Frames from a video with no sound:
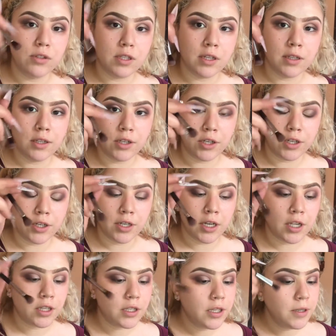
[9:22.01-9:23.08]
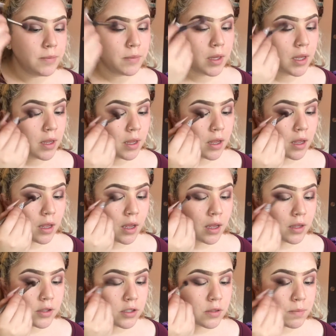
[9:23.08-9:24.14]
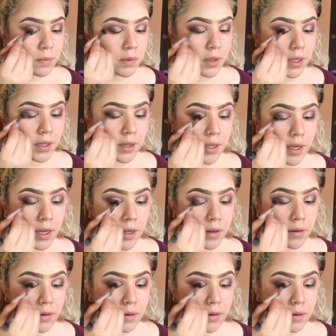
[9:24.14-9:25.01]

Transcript: the Lear color, and just blend that